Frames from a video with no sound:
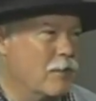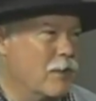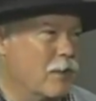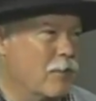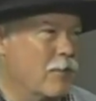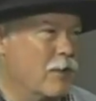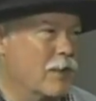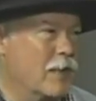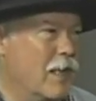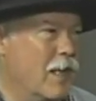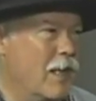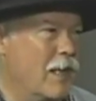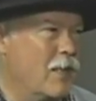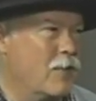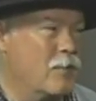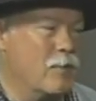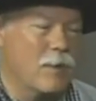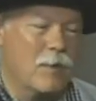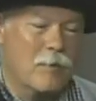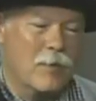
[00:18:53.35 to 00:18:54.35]
different
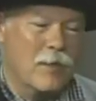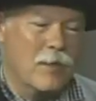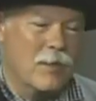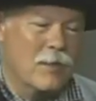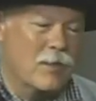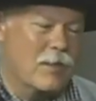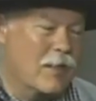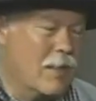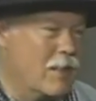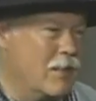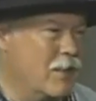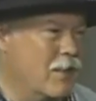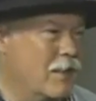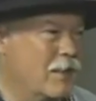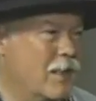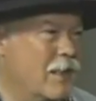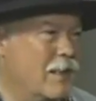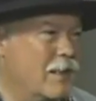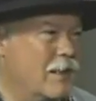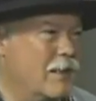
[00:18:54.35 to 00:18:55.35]
kinds. We were discussing
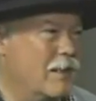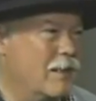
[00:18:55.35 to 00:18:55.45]
that